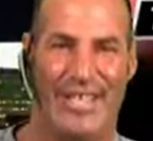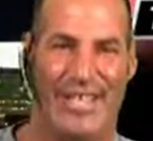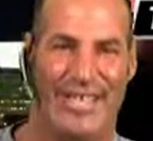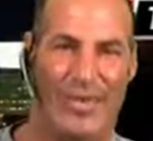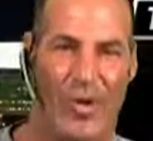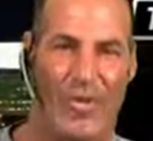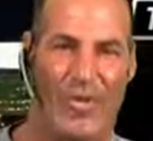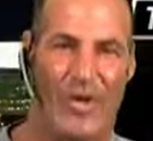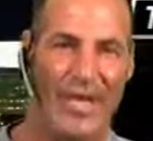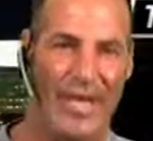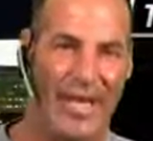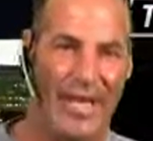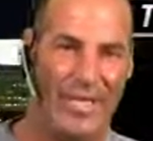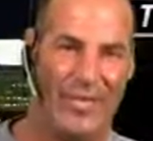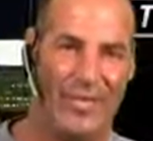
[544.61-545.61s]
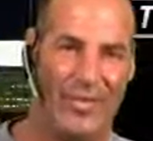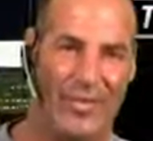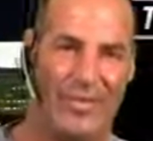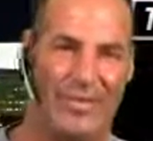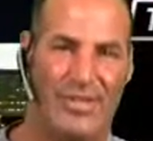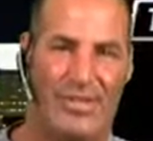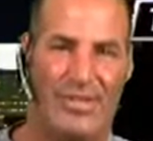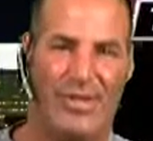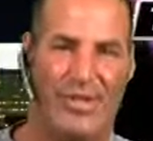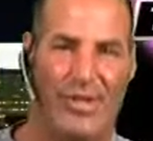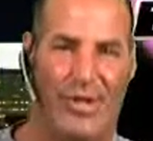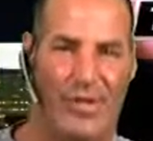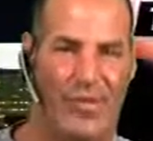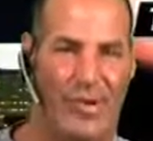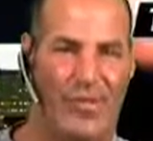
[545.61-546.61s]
is over, and so is this show.